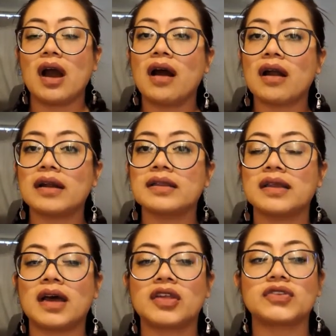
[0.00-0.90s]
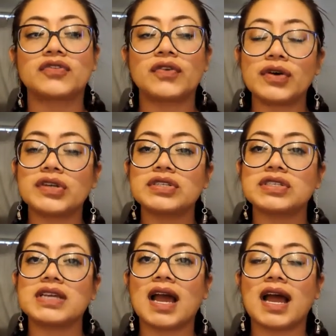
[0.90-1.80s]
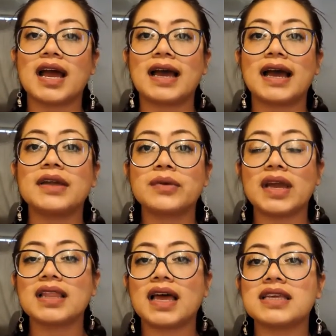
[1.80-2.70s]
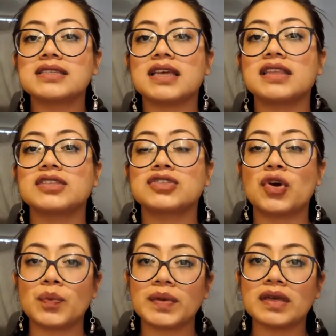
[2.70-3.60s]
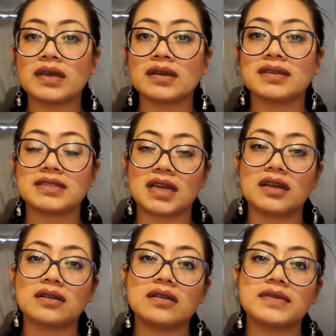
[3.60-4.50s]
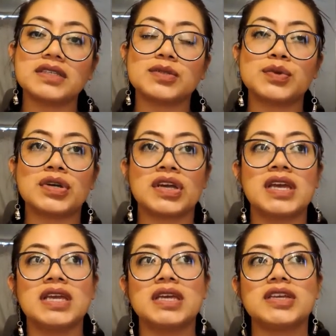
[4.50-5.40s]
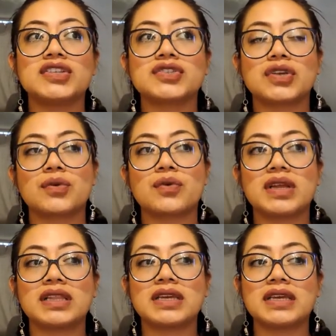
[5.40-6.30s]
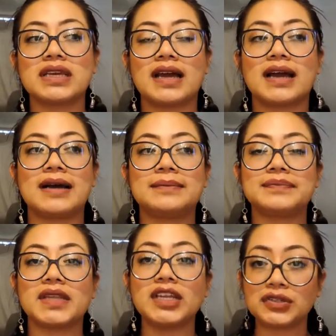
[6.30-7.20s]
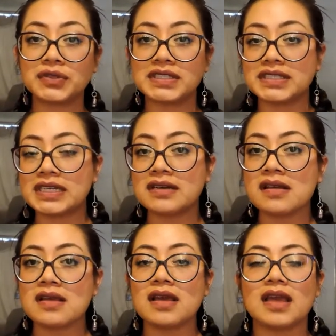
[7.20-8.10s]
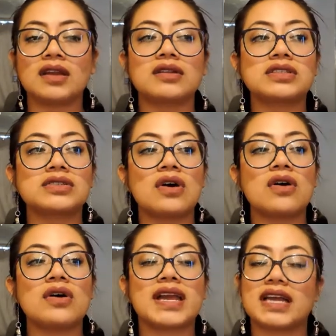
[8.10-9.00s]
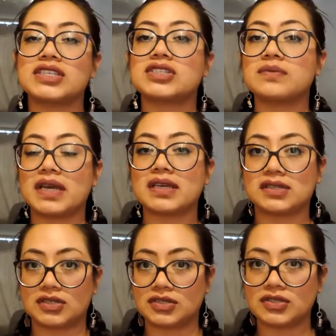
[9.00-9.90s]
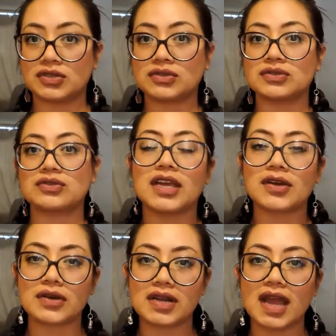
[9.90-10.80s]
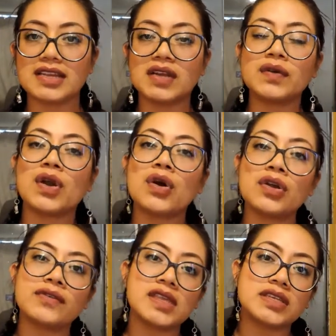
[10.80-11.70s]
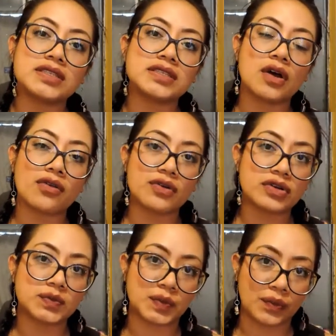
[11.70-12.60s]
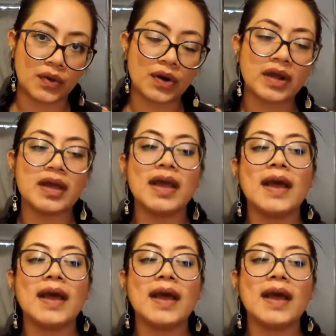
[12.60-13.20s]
are that first, I realized that the title of this book is really interesting and also catch my attention. Second, I never heard of these authors before,